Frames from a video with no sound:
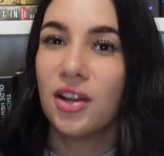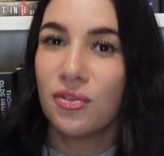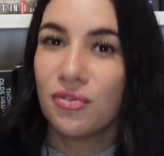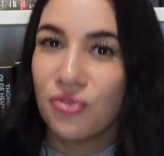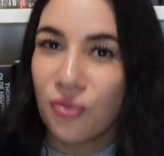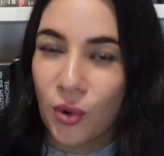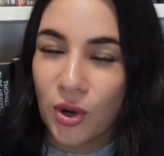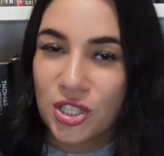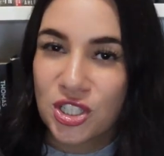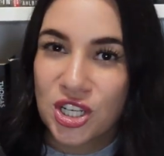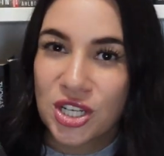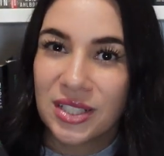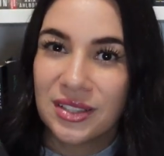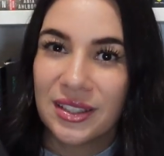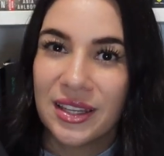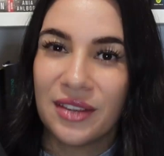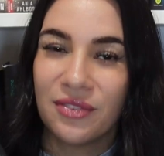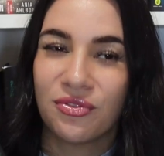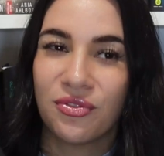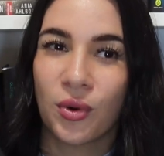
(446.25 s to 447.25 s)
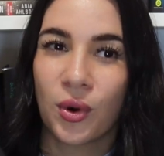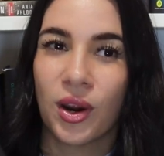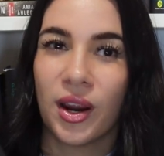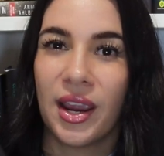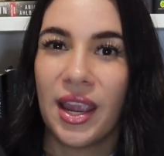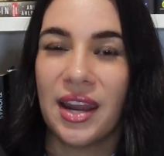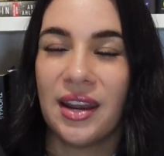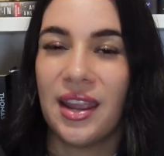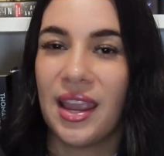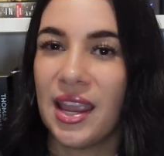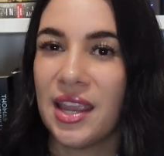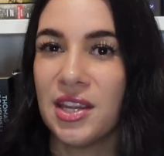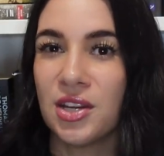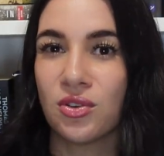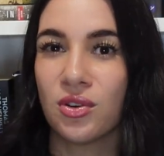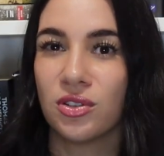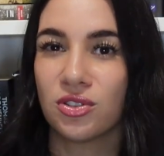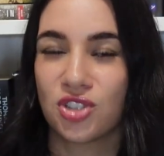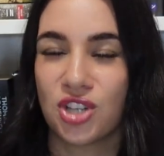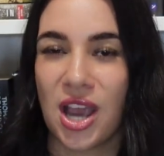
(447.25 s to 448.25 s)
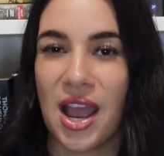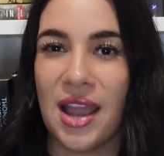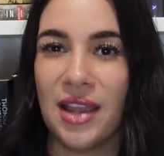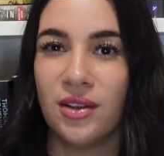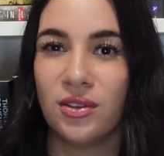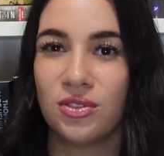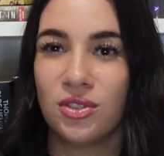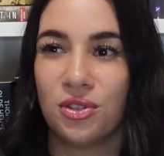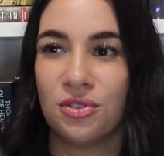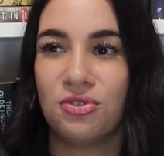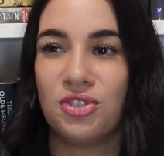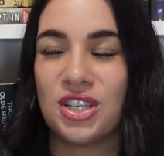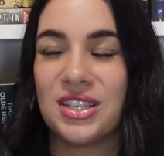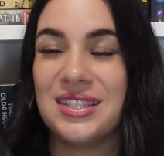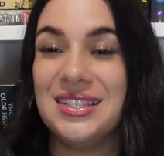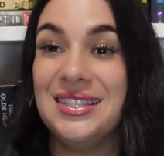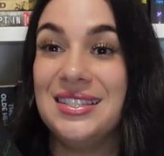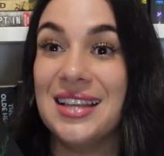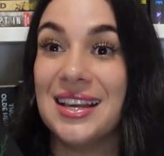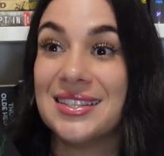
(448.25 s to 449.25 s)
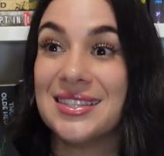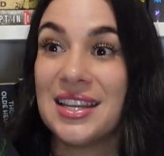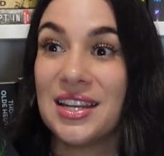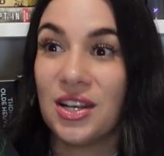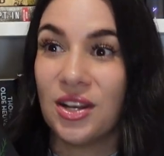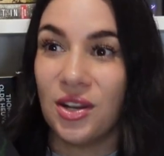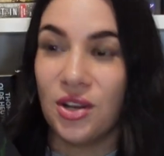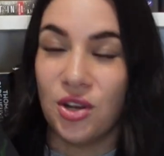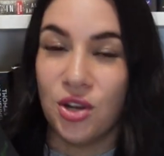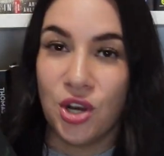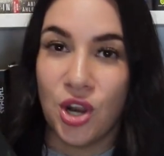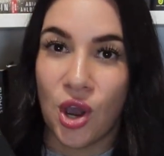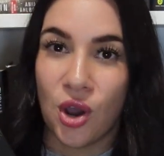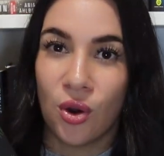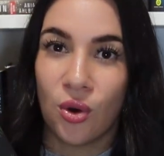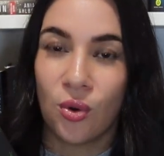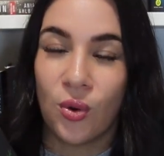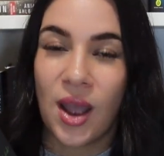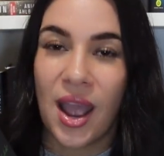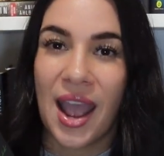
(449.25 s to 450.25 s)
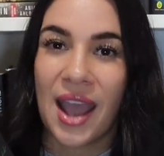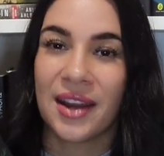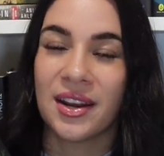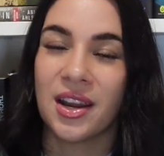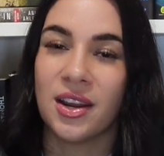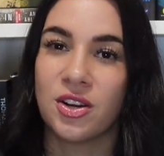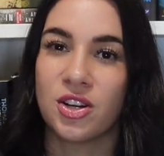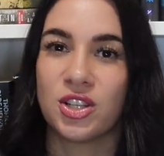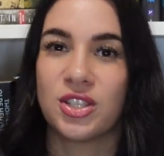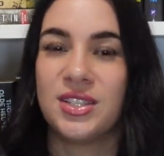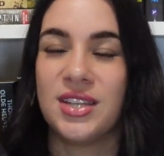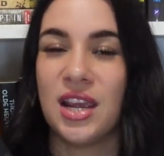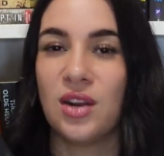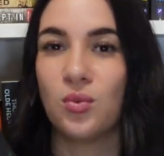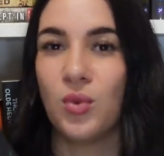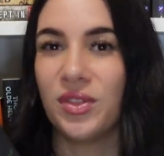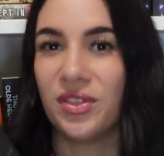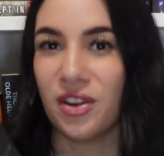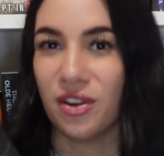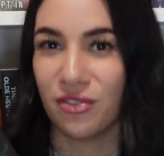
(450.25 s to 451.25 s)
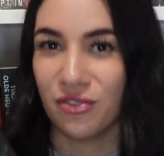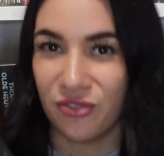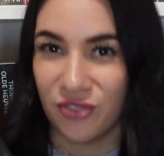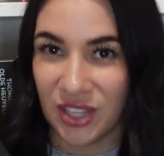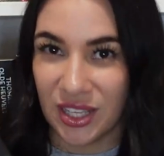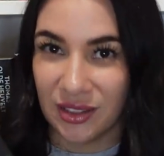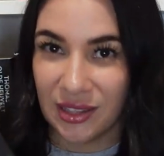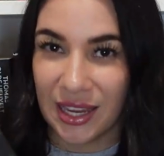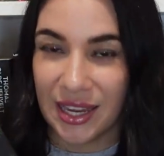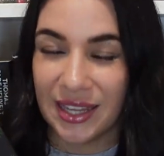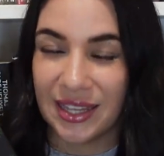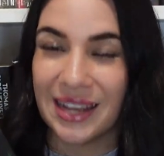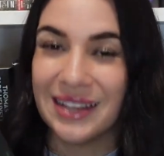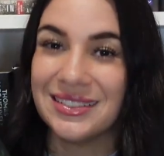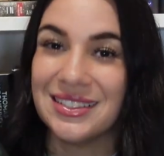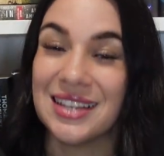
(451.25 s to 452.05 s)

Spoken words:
unfortunately for an 8-year-old child who just doesn't know how to understand what they're feeling,